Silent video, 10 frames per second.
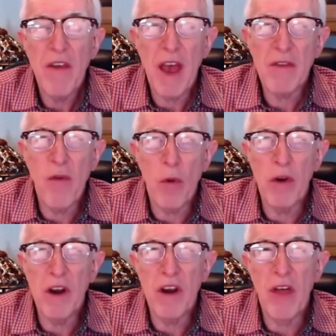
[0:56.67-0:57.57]
Fast
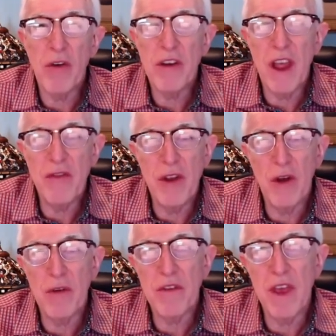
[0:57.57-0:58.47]
forward another 10 years,